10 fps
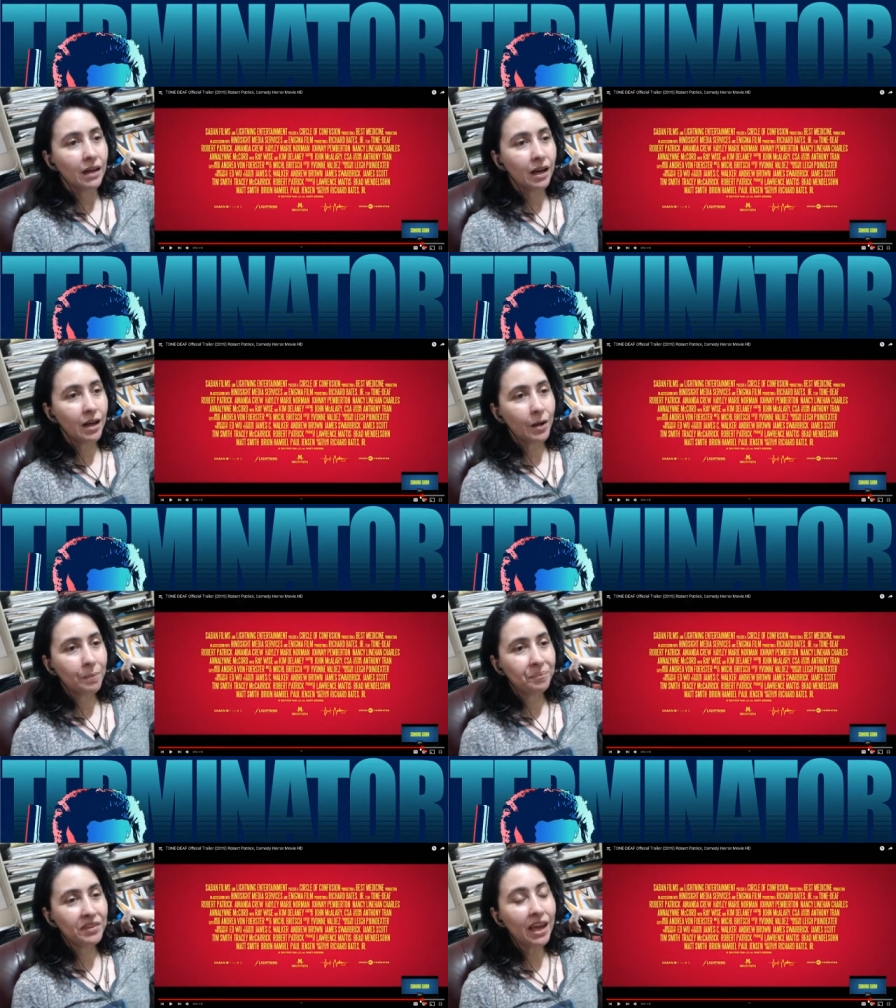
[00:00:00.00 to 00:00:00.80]

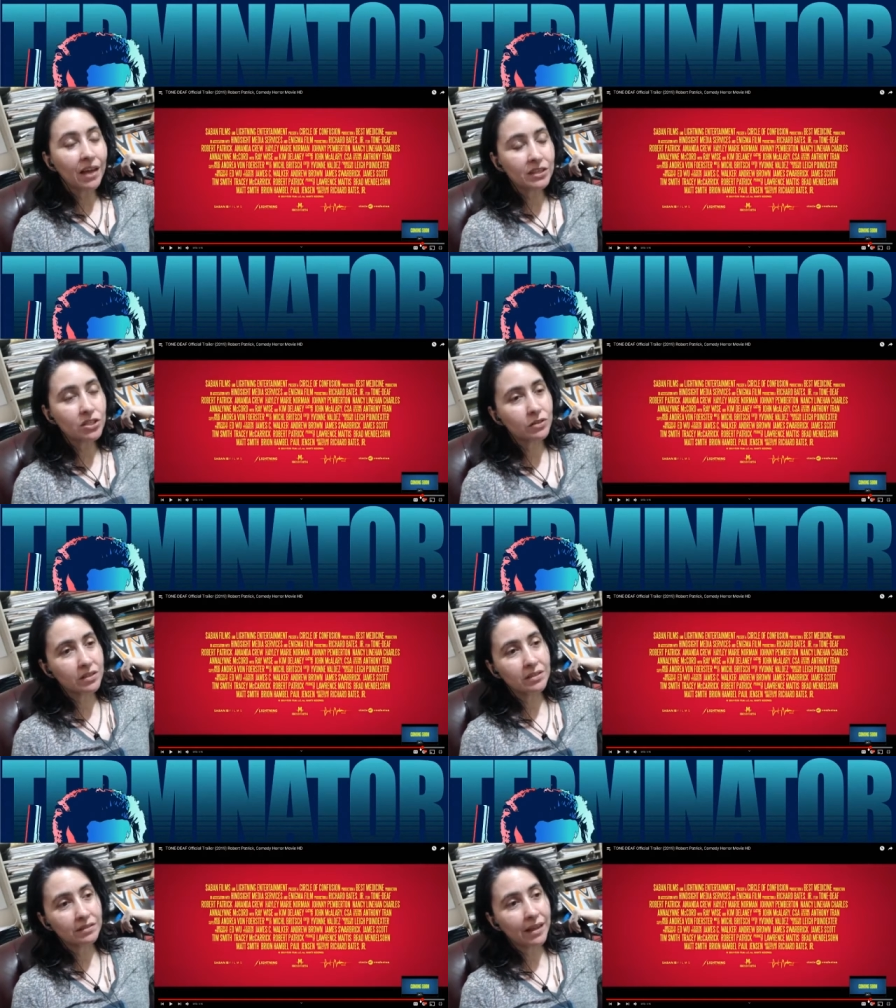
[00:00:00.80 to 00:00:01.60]
Yeah, this
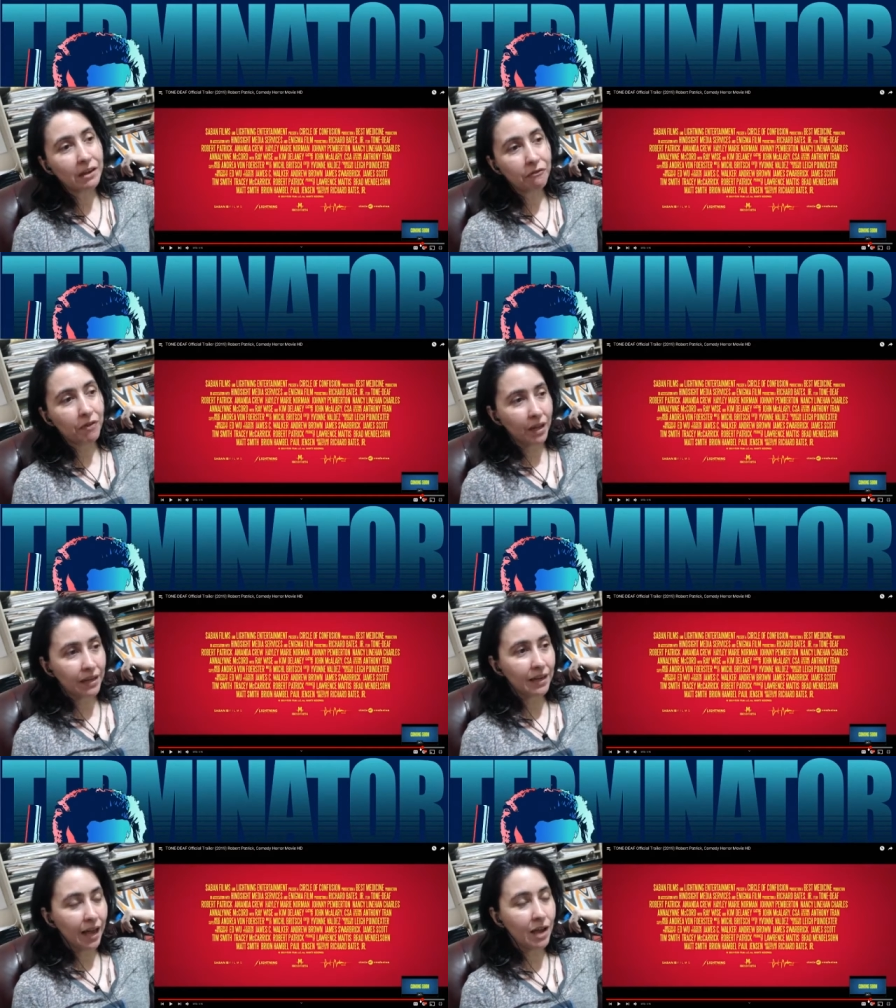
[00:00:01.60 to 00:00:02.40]
looks like
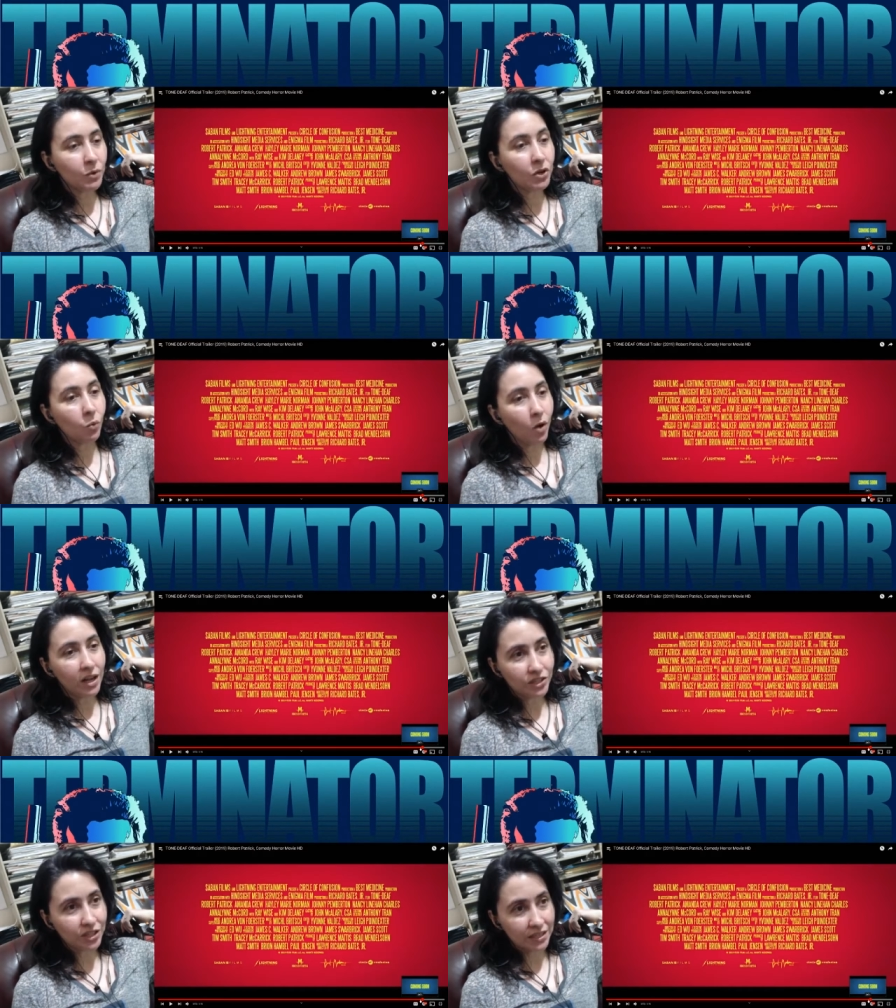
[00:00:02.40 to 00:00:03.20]
fun. I will
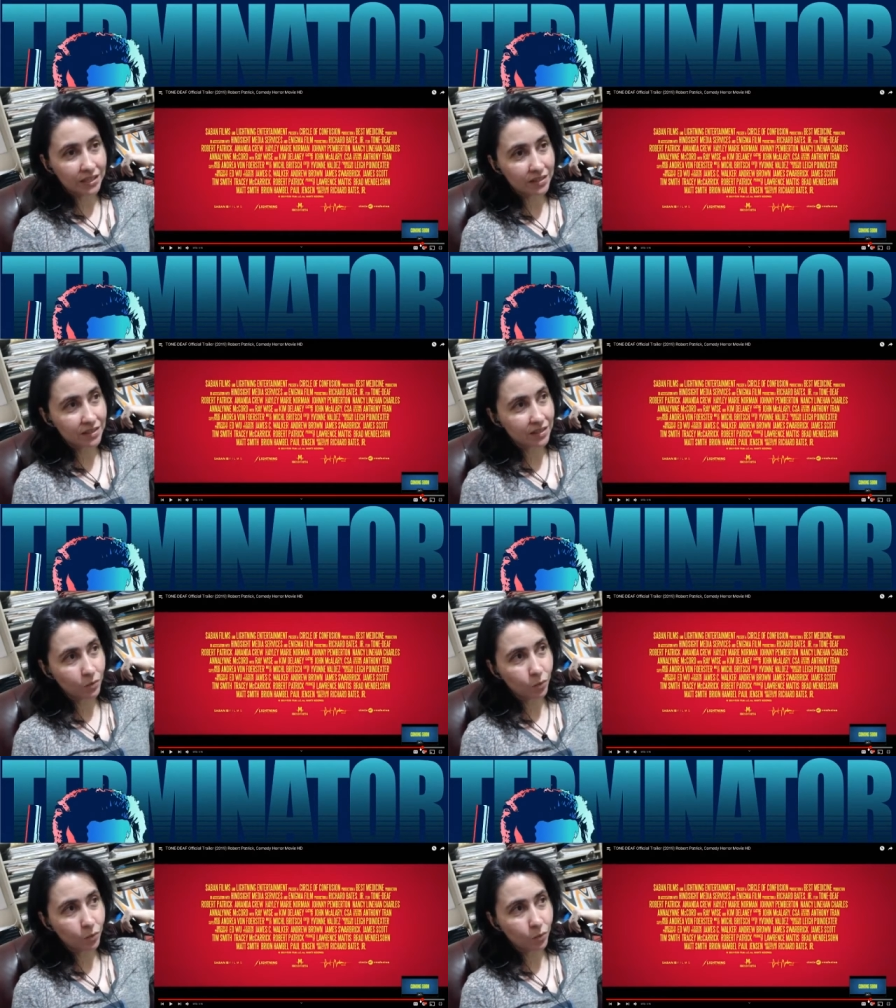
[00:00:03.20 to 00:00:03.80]
watch this.